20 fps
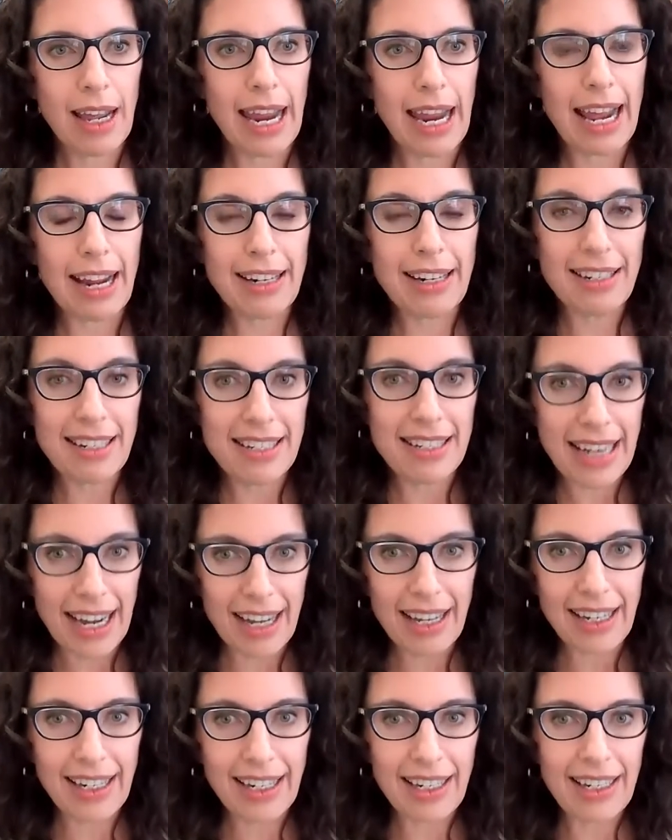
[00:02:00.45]
and
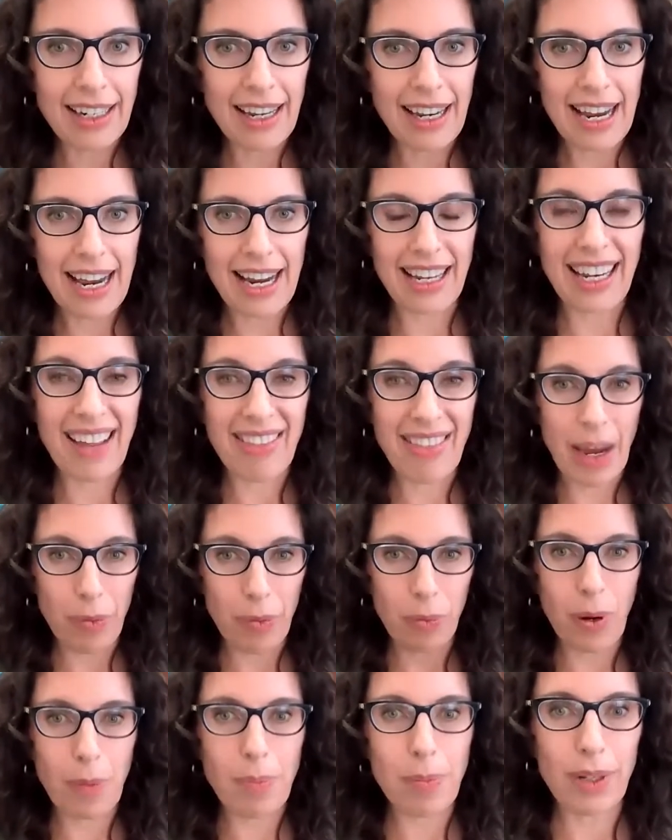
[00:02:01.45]
dying. And again,
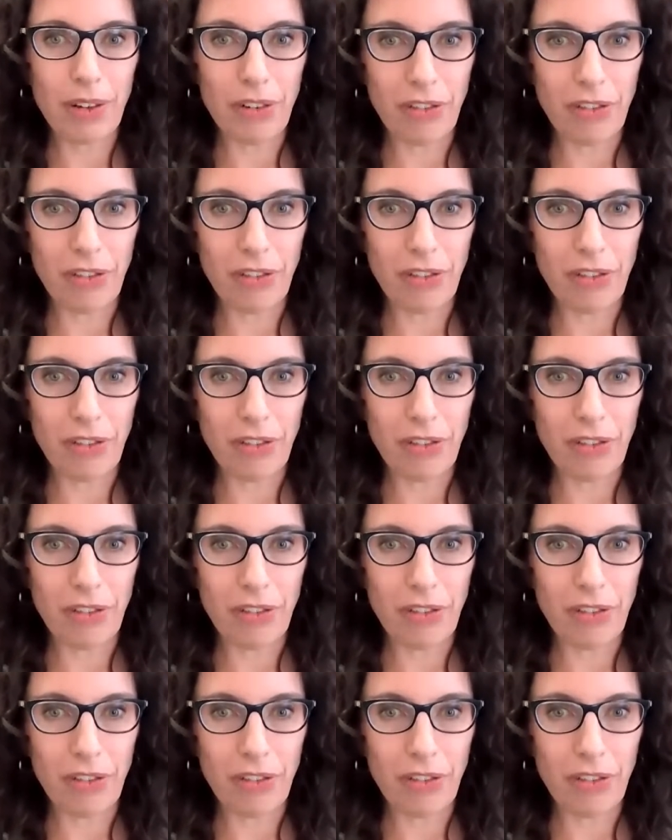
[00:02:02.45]
that ripple